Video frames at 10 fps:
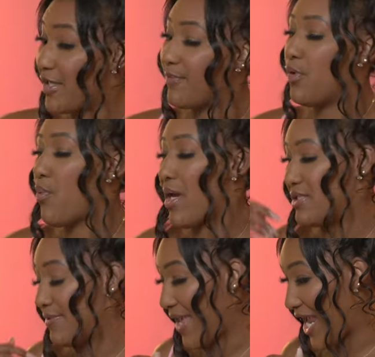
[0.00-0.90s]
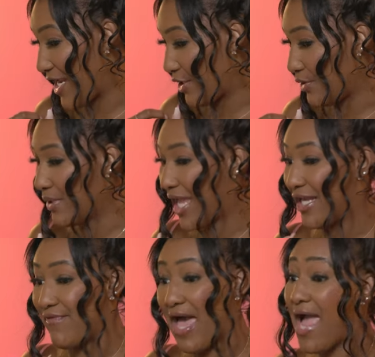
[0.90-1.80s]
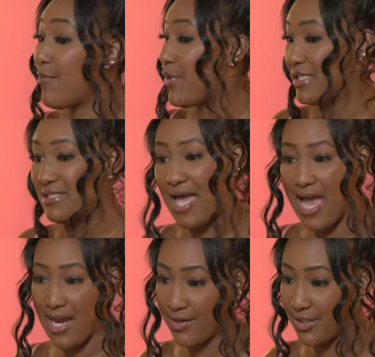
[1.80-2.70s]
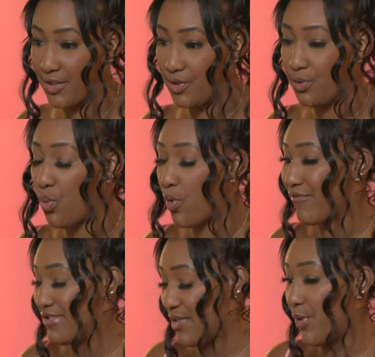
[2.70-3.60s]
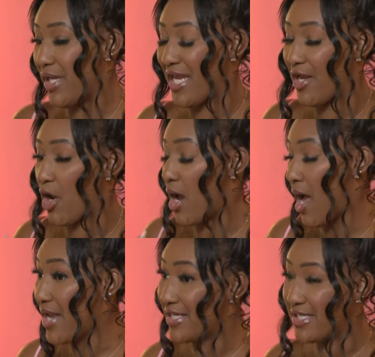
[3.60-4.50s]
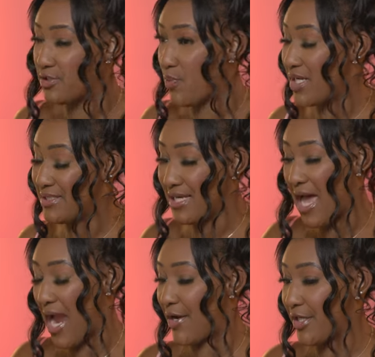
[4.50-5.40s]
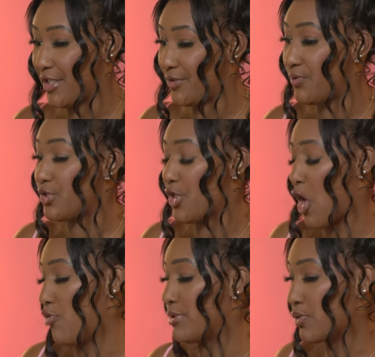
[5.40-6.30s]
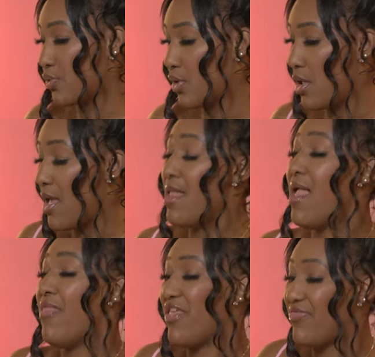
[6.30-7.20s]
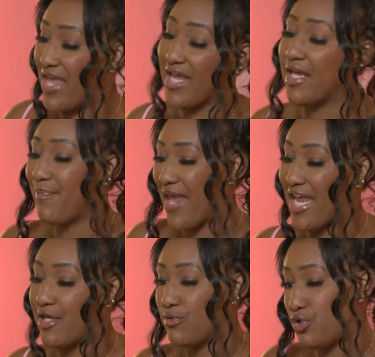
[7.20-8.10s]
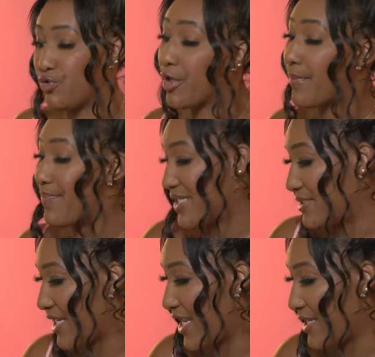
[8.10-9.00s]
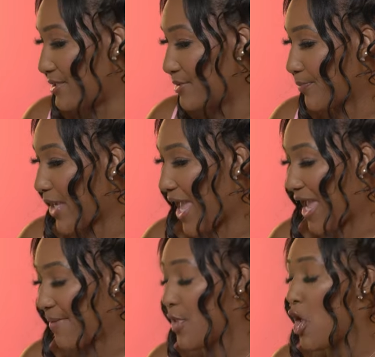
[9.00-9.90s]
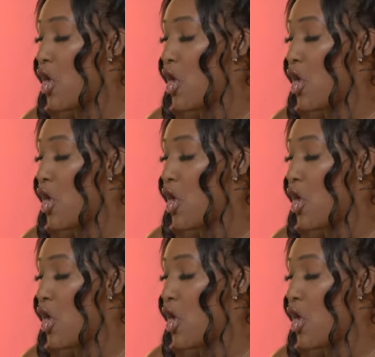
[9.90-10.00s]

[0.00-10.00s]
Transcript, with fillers: people want to pay you, like if I wanted to hire you, or if someone in our audience wanted to hire you to homeschool, then they could pay you to your business. Okay.